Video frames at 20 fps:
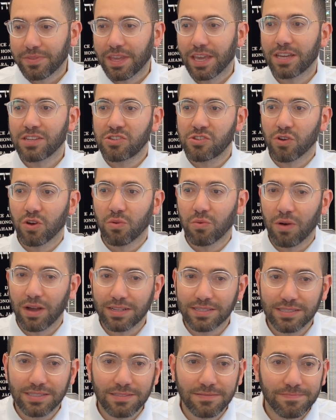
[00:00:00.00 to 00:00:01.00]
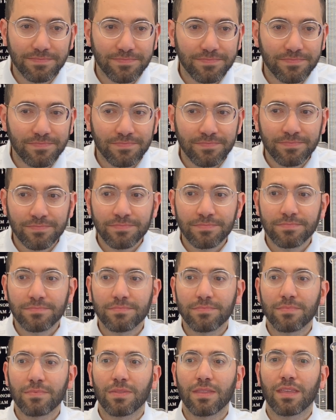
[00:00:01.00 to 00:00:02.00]
in shul once,
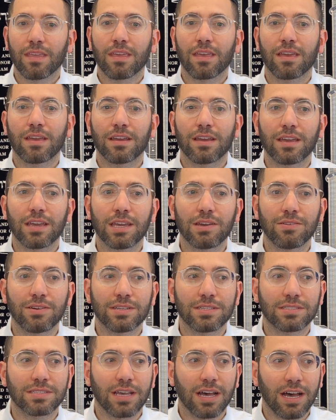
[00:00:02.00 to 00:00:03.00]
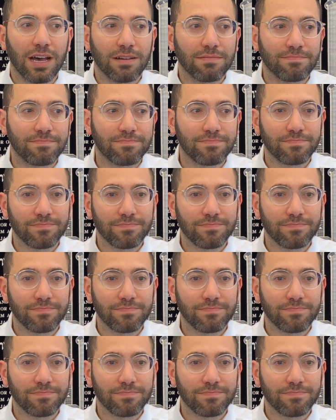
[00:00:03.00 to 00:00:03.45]
he was in